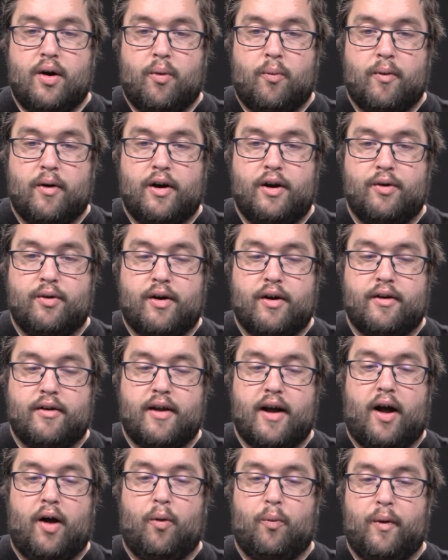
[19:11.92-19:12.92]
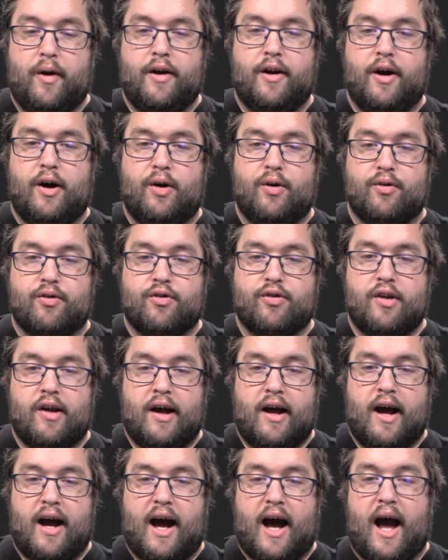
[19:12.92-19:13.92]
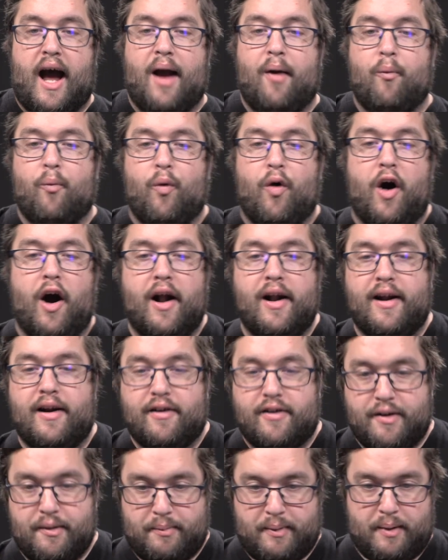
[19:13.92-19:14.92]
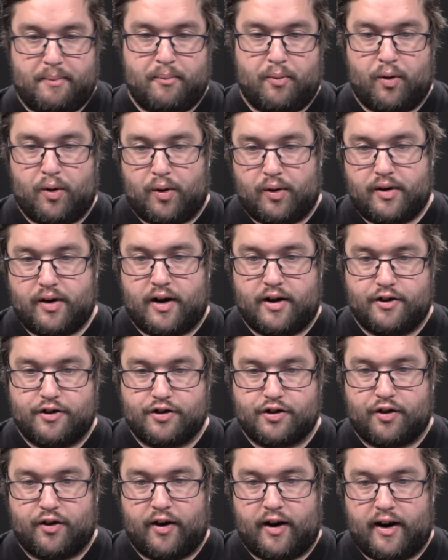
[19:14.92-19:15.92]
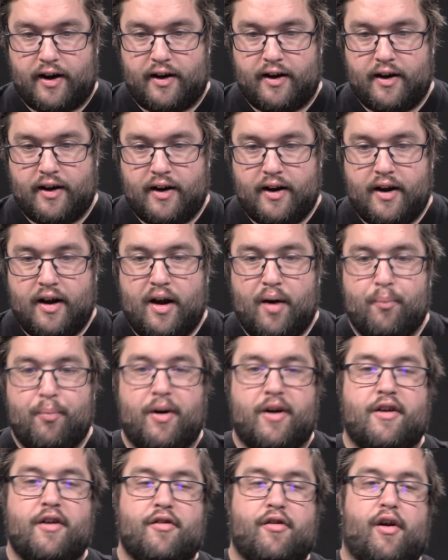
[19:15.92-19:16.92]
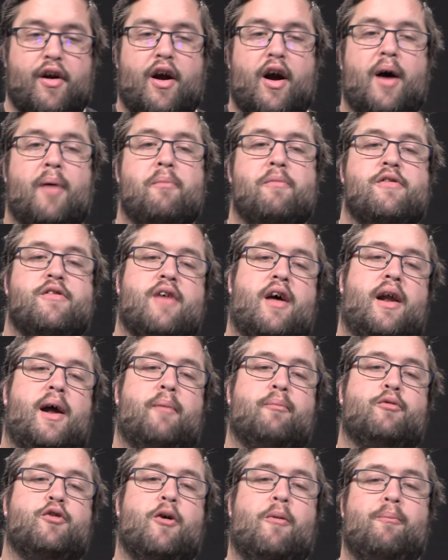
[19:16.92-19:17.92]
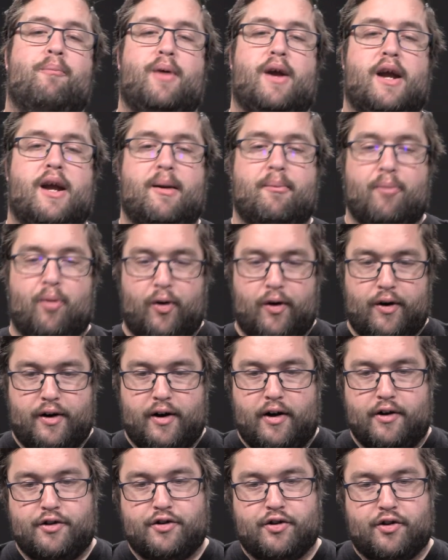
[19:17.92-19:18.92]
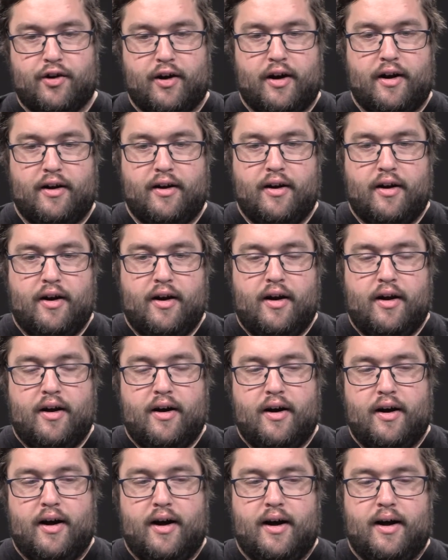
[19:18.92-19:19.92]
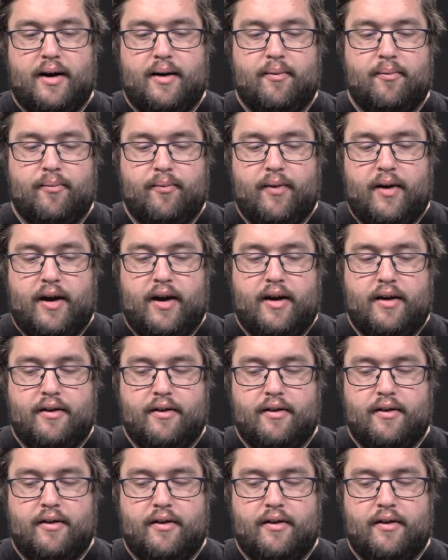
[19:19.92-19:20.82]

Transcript: where you can tell Windows, I want it to be more touchscreen, but it doesn't come set up to be more touchscreen. It